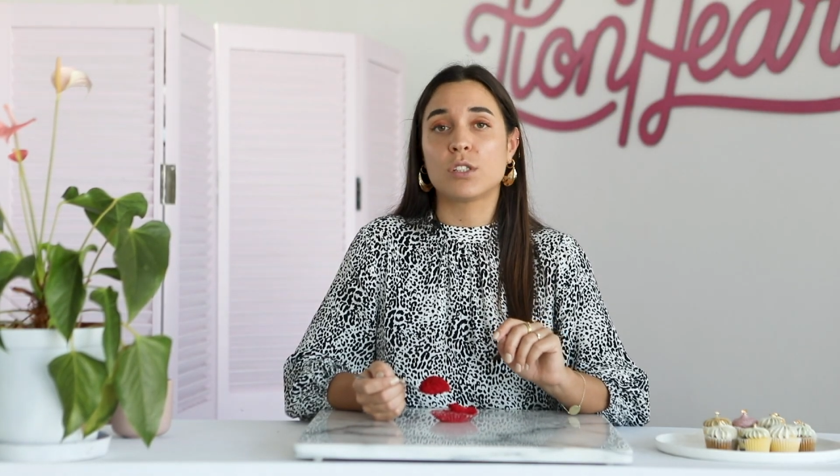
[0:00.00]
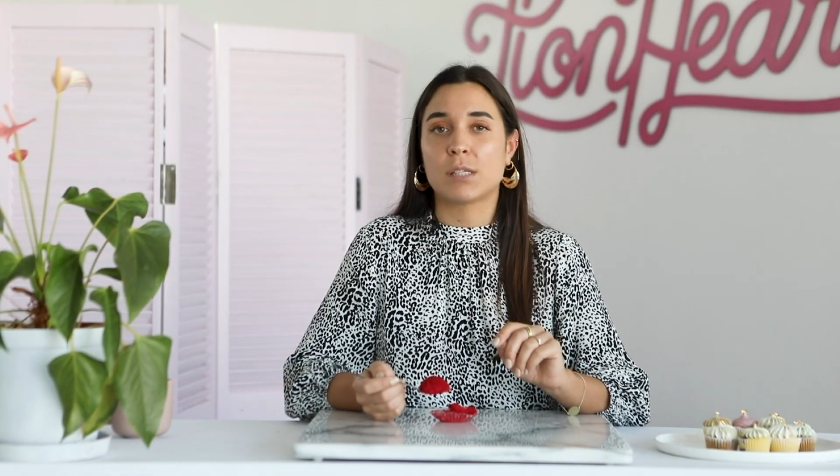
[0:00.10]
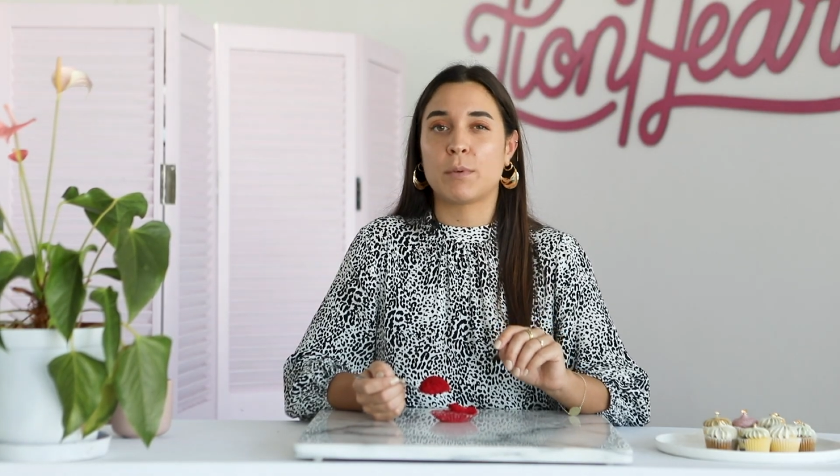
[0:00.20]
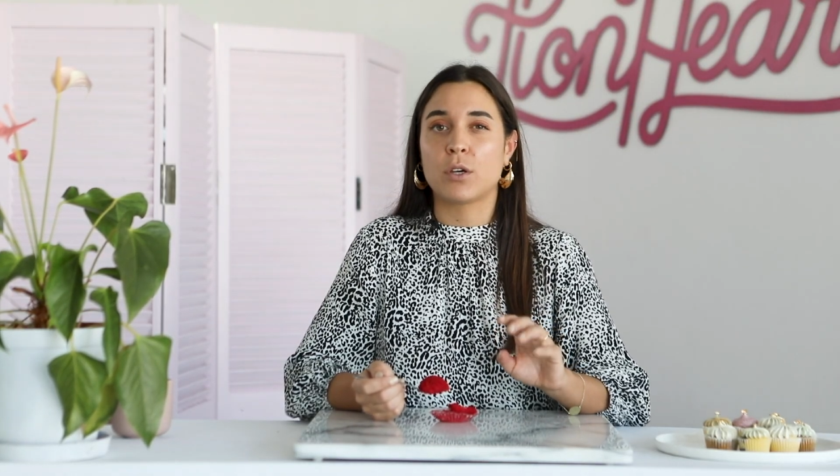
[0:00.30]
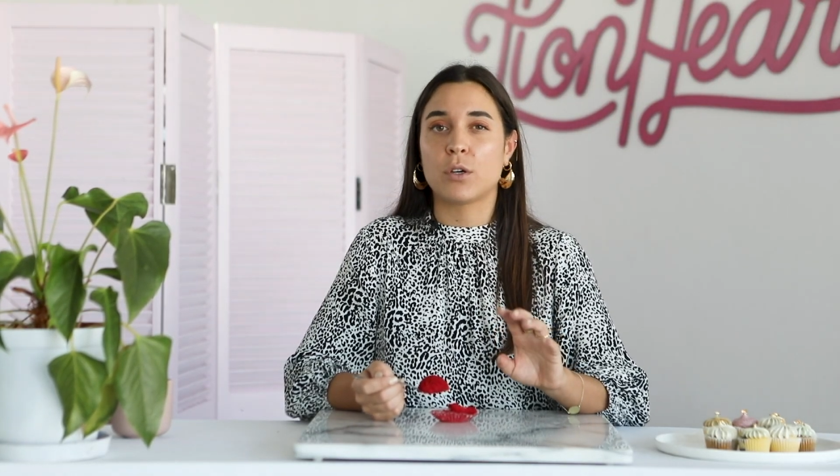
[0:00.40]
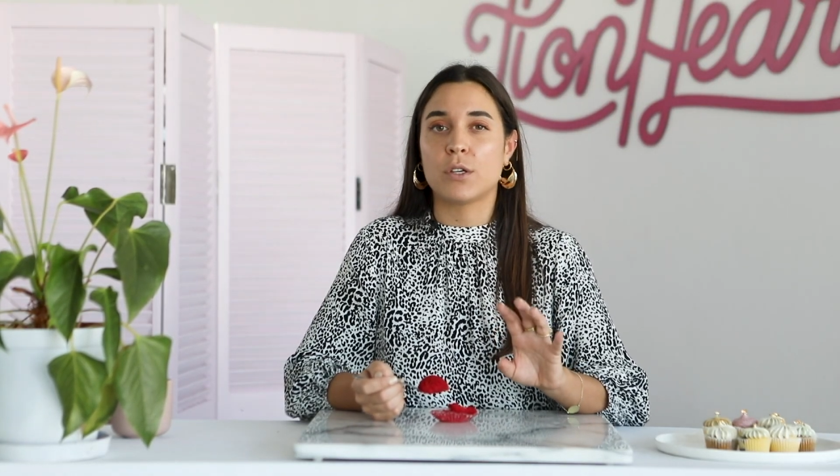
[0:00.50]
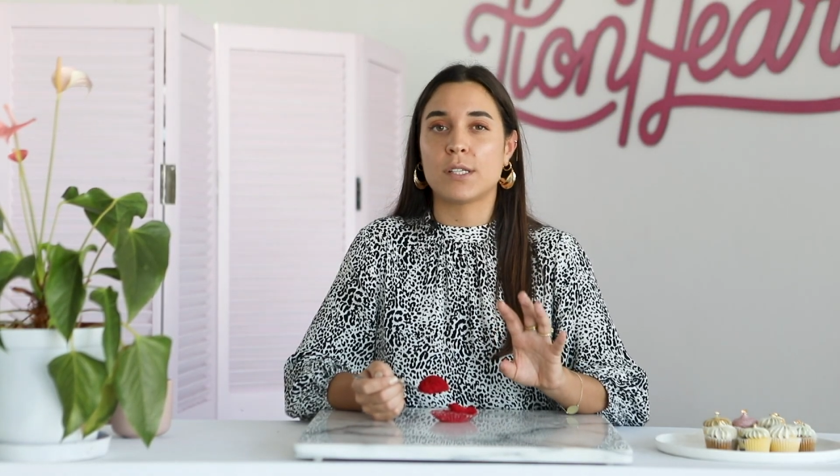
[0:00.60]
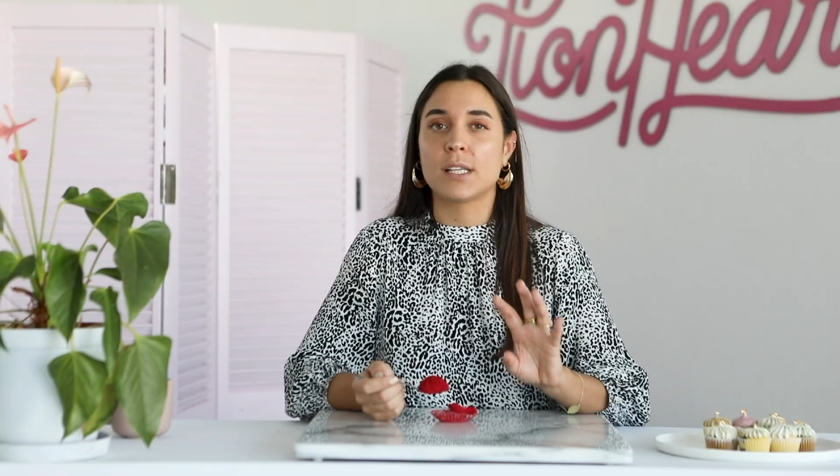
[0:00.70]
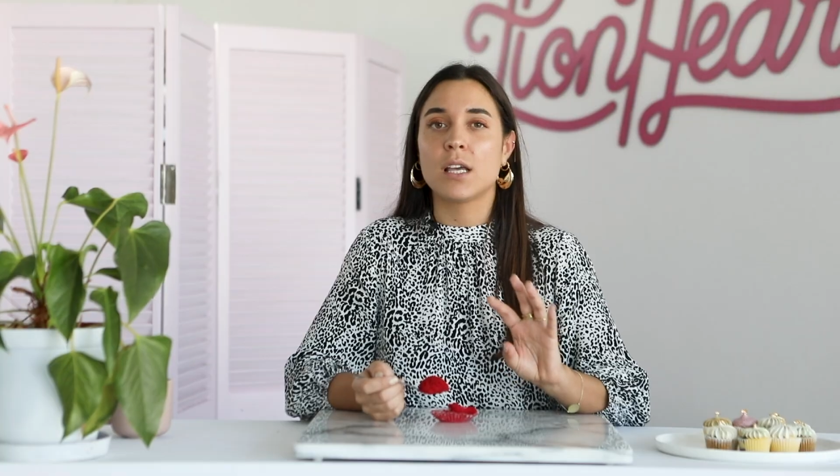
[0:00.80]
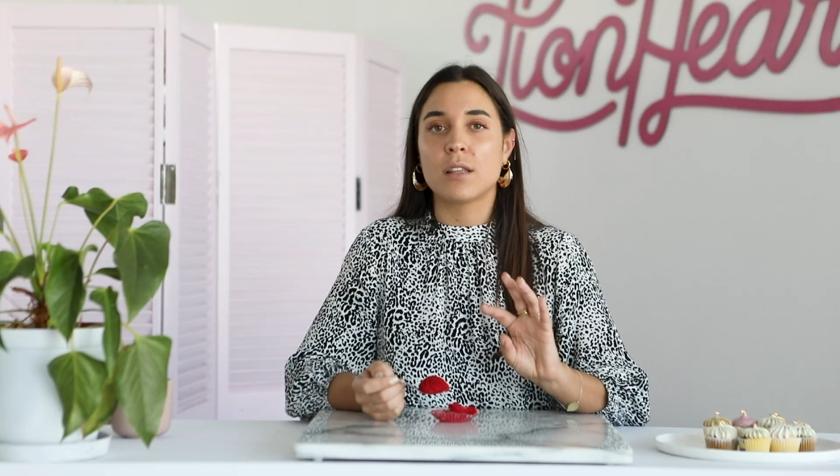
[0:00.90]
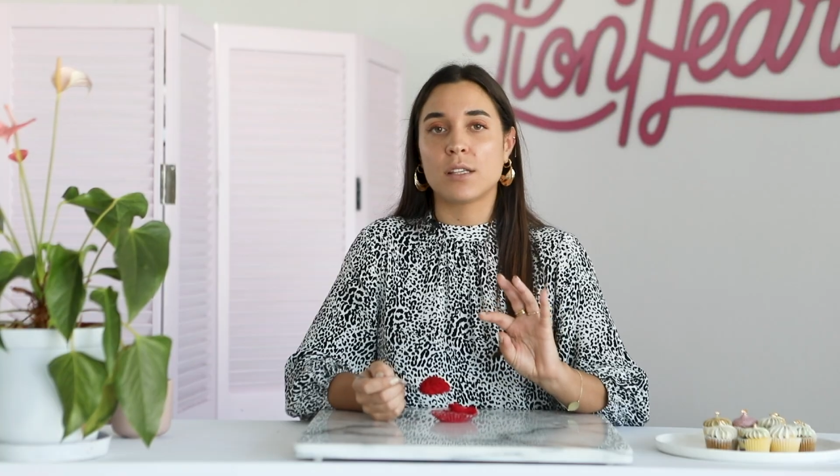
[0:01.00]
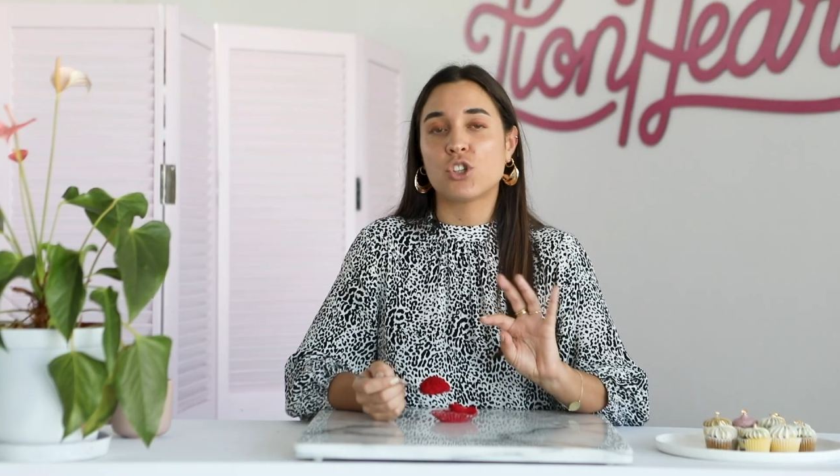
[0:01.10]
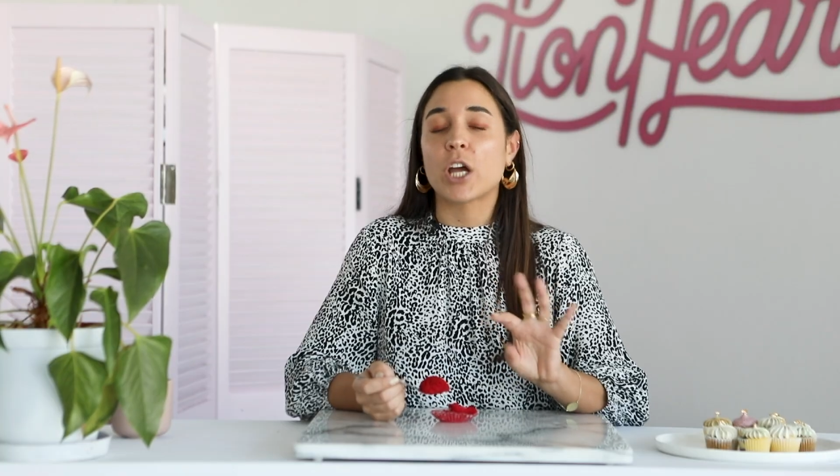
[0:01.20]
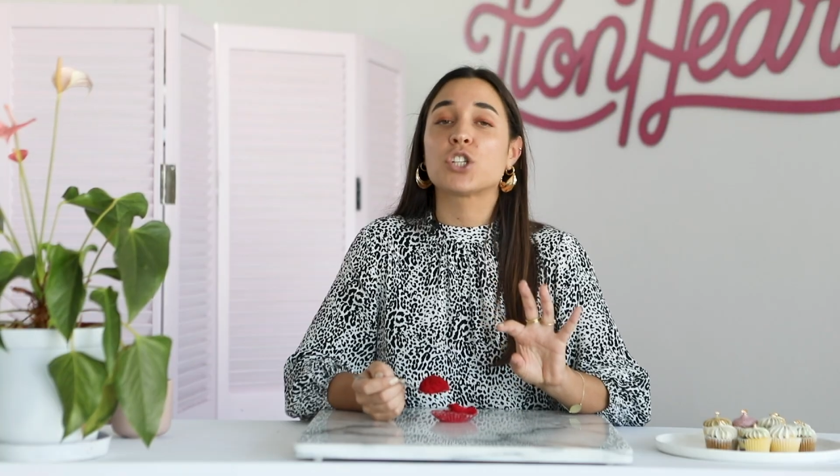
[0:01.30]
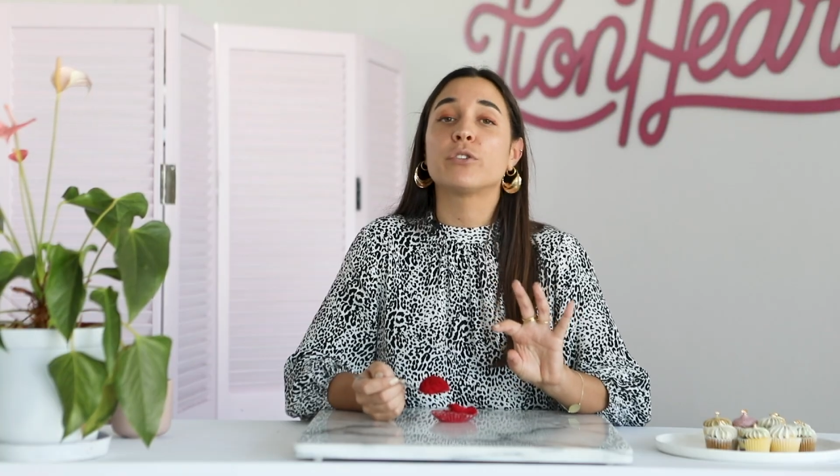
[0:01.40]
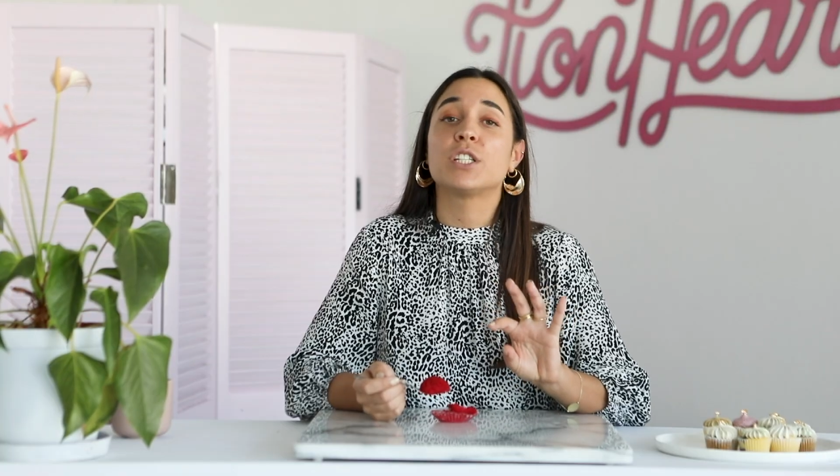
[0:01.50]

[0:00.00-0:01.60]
just because the structural